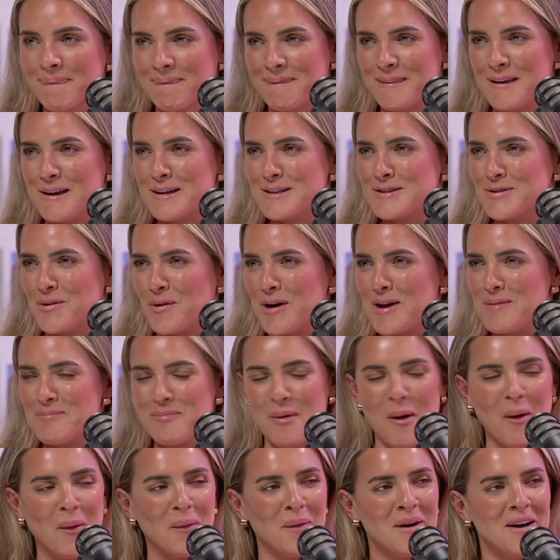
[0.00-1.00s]
The toy
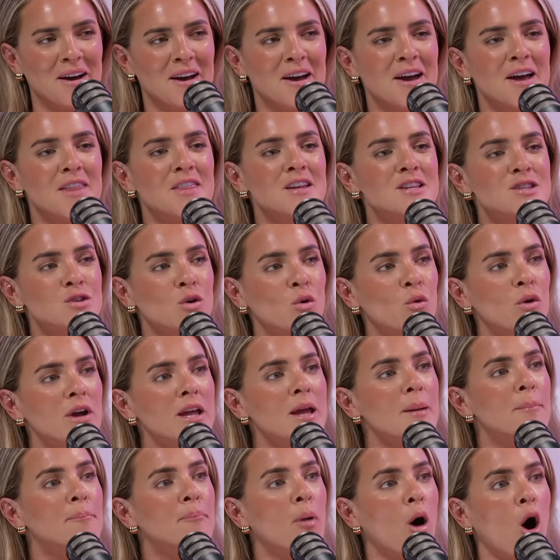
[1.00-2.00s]
poll. The
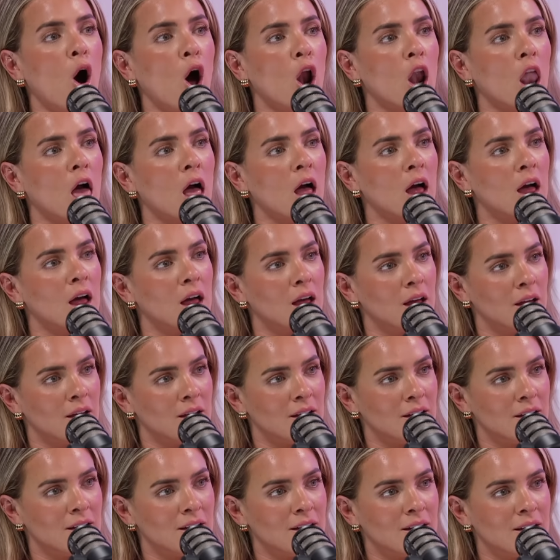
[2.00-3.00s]
toy poll.
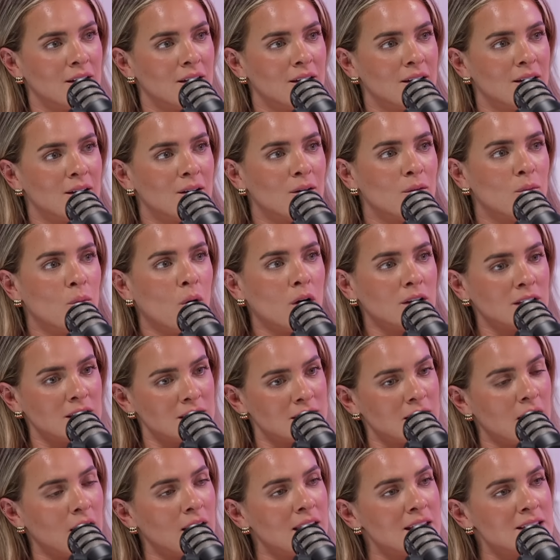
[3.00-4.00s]
What
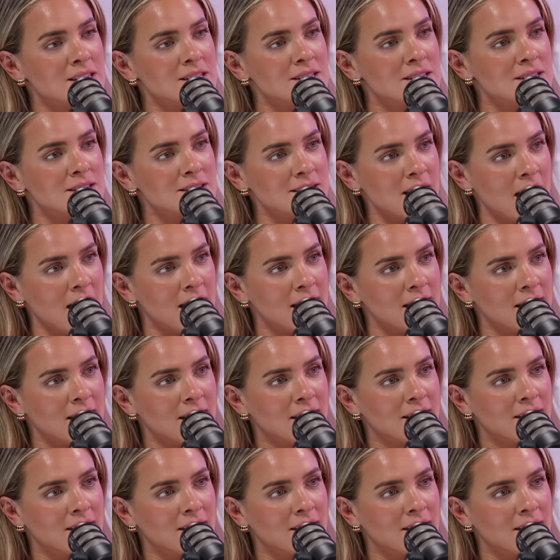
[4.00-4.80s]
did our listeners say?